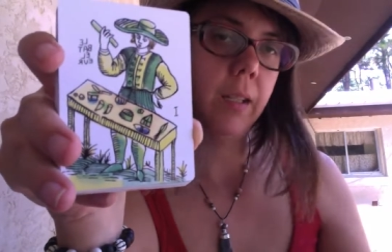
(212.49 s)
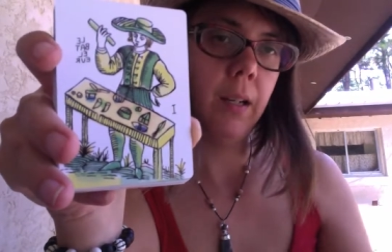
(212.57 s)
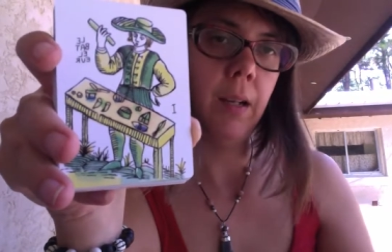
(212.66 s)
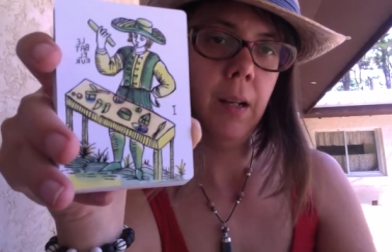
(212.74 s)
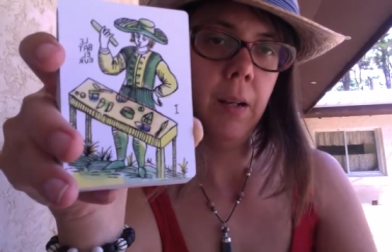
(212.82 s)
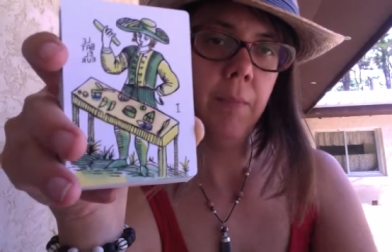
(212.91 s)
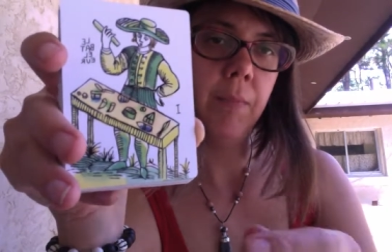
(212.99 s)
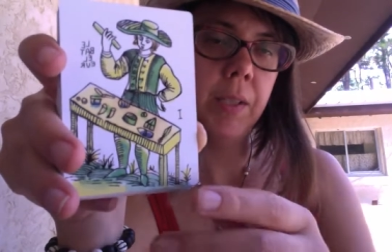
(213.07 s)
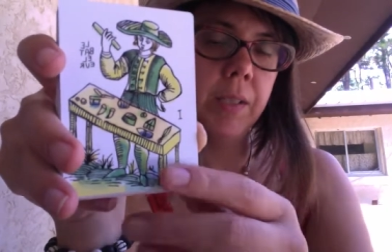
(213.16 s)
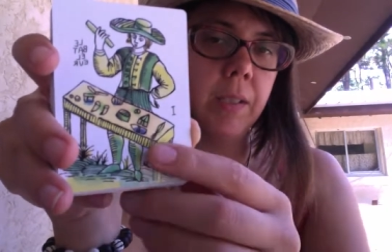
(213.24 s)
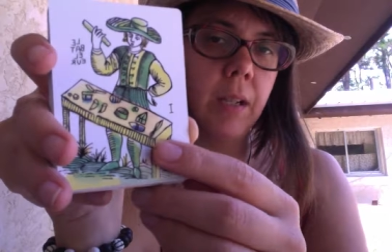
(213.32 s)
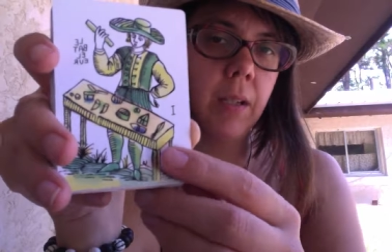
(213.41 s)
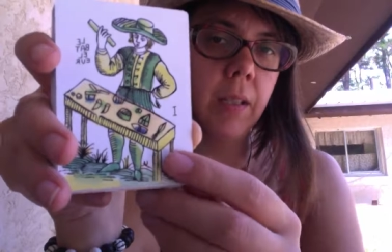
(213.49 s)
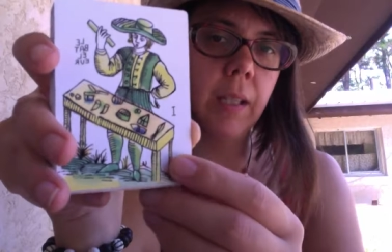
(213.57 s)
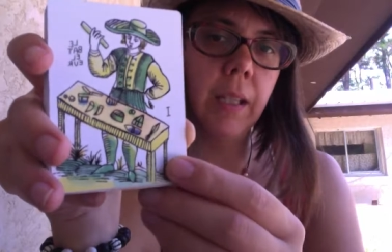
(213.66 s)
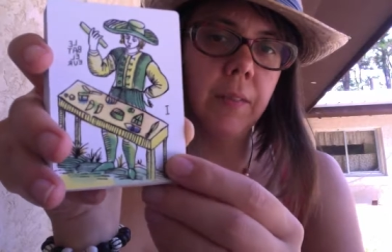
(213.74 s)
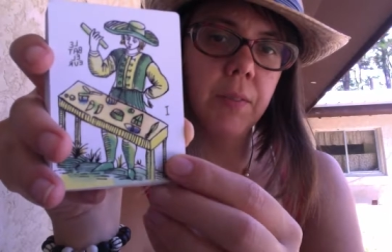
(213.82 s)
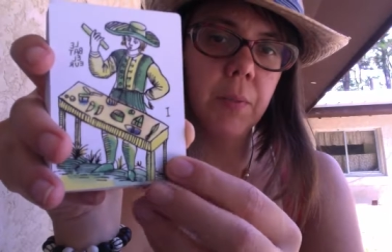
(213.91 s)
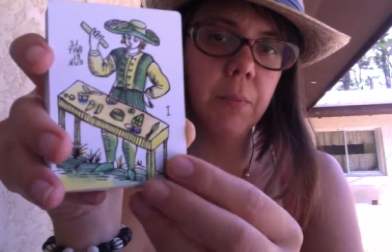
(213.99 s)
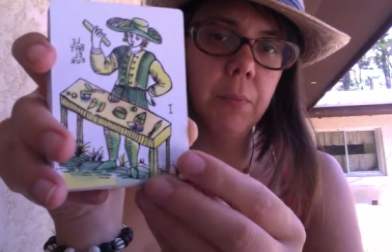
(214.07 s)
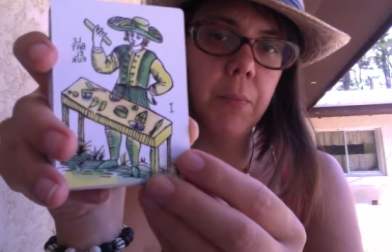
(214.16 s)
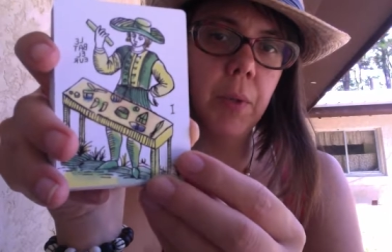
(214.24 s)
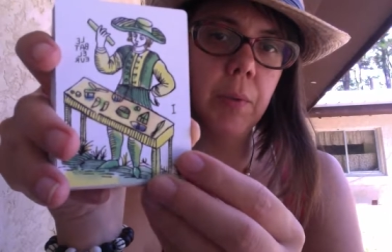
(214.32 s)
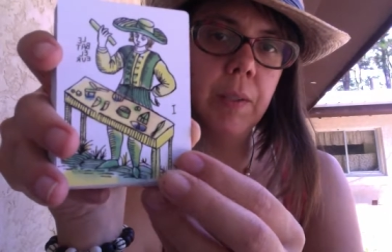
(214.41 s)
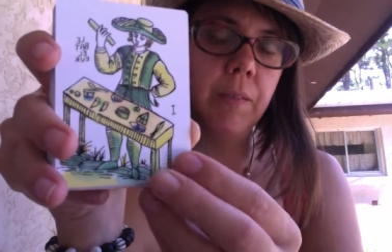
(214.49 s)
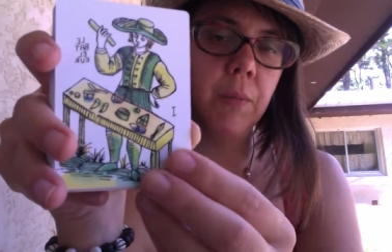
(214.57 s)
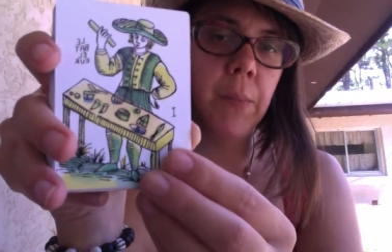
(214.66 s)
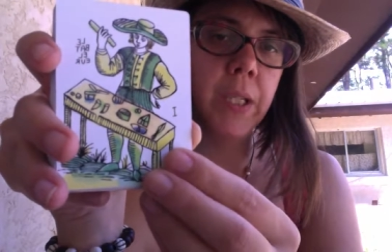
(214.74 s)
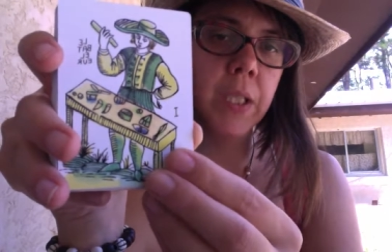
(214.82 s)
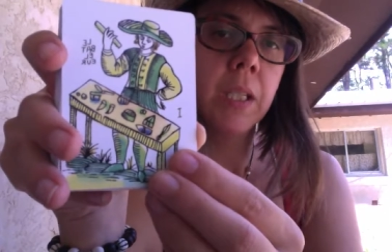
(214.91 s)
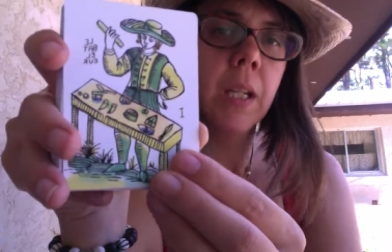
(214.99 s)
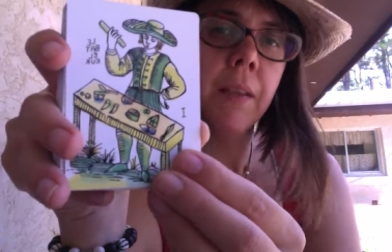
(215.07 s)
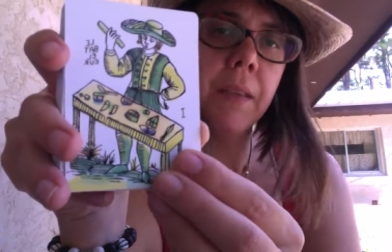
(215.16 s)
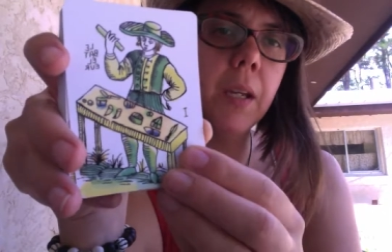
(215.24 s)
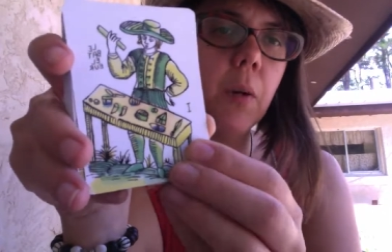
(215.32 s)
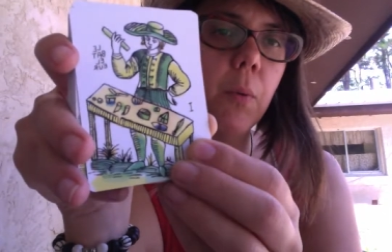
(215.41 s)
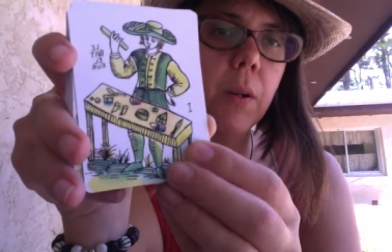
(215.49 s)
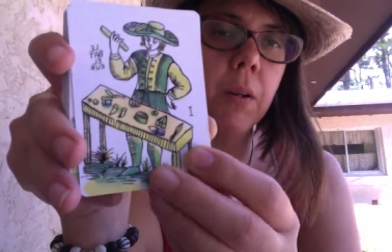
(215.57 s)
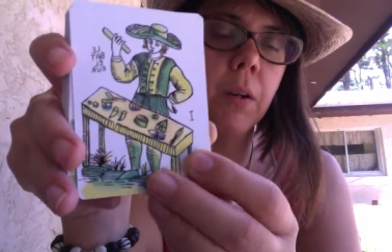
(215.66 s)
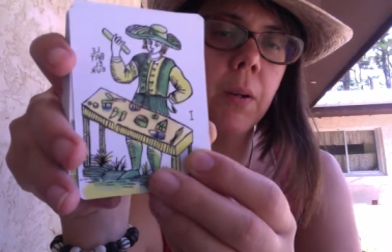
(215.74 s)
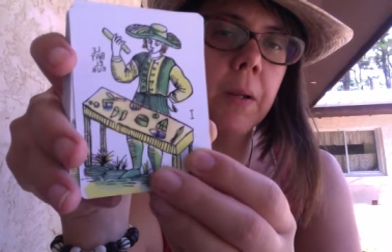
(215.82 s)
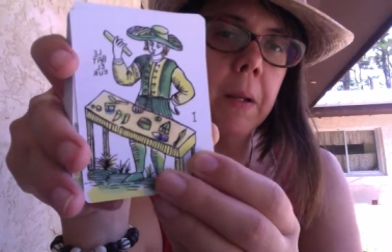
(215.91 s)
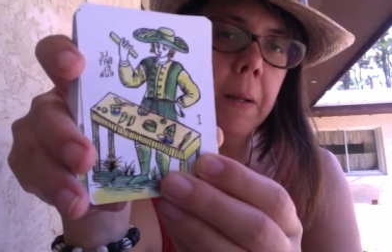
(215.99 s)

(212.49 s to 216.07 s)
That's not going to give some potent information. I think it will.